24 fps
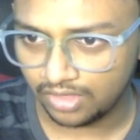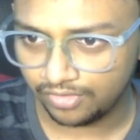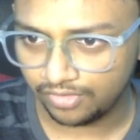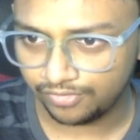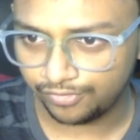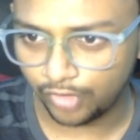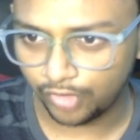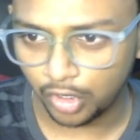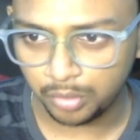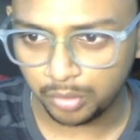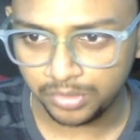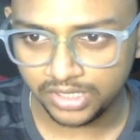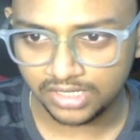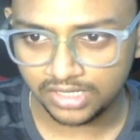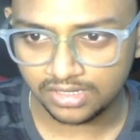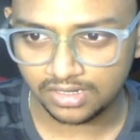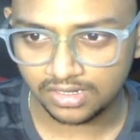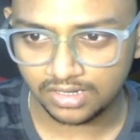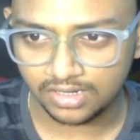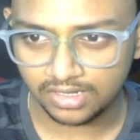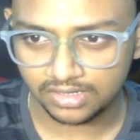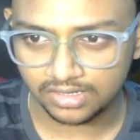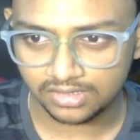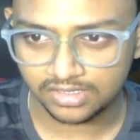for me
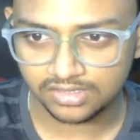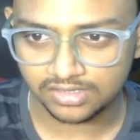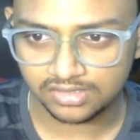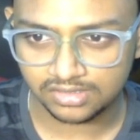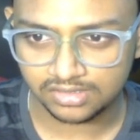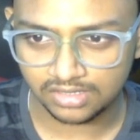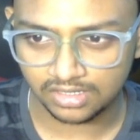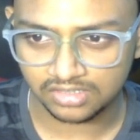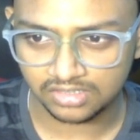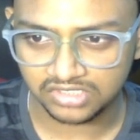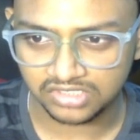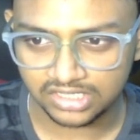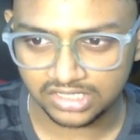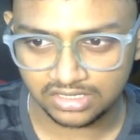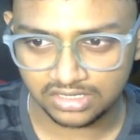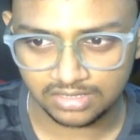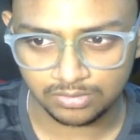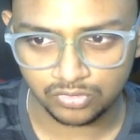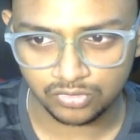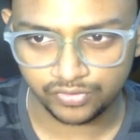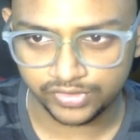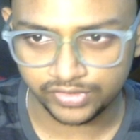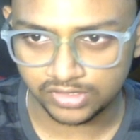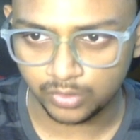this g3
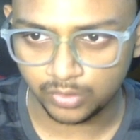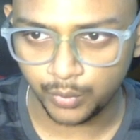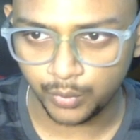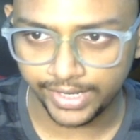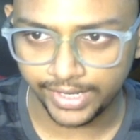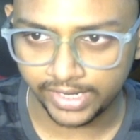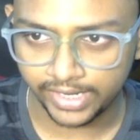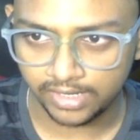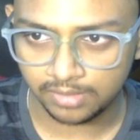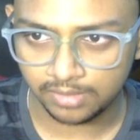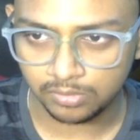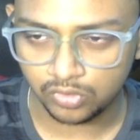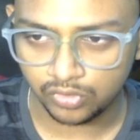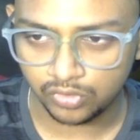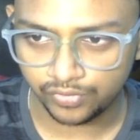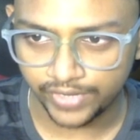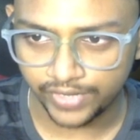move is a weakening move,